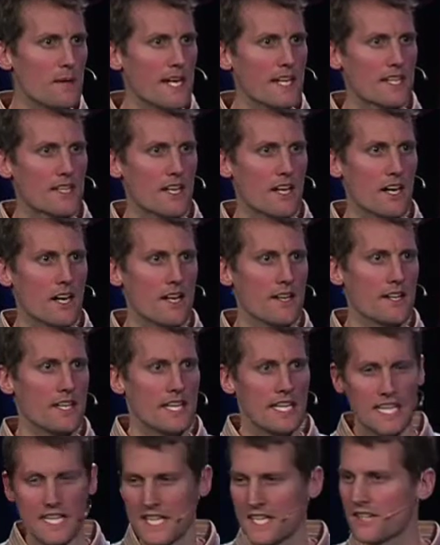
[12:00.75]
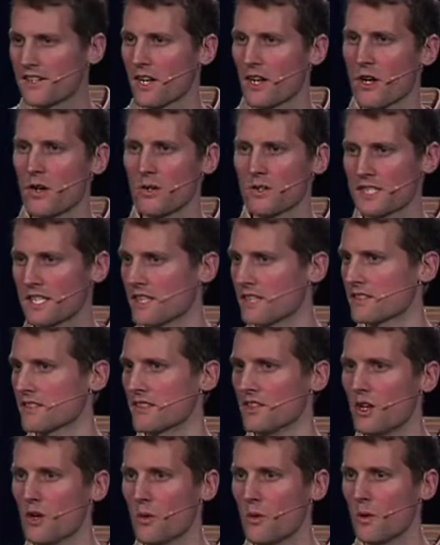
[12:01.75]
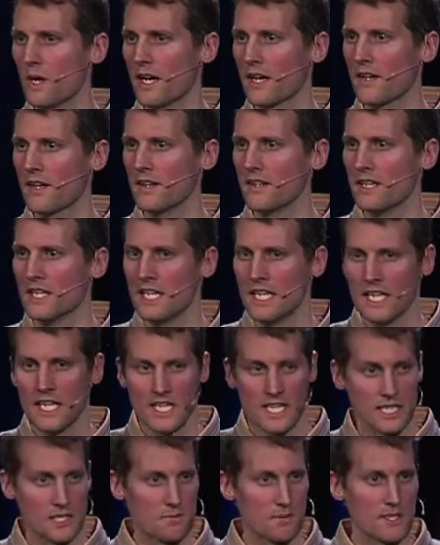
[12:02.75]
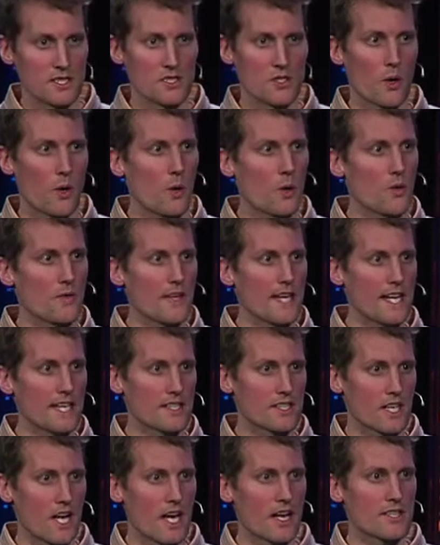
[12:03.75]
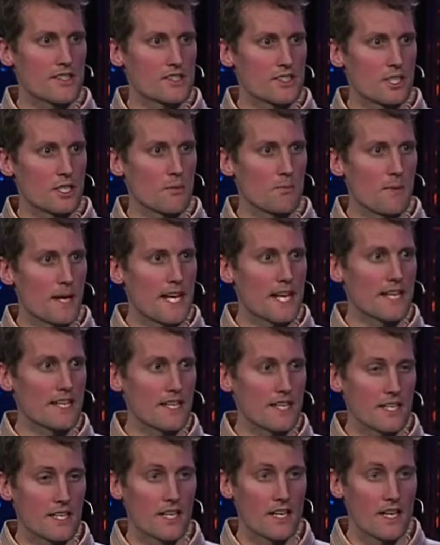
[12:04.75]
by God. He goes. He doesn't know where. He's been told that God is going to make